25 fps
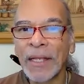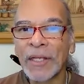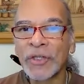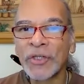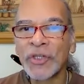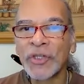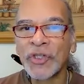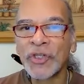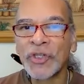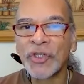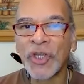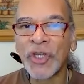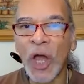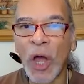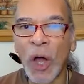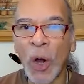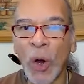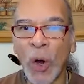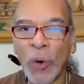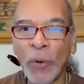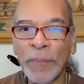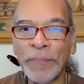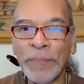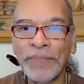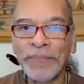
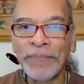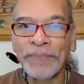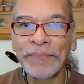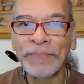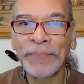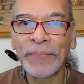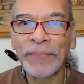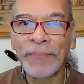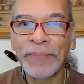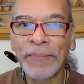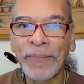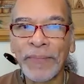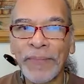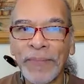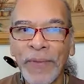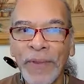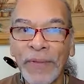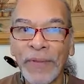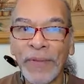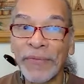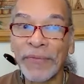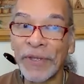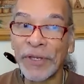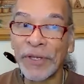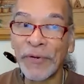So
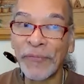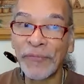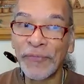the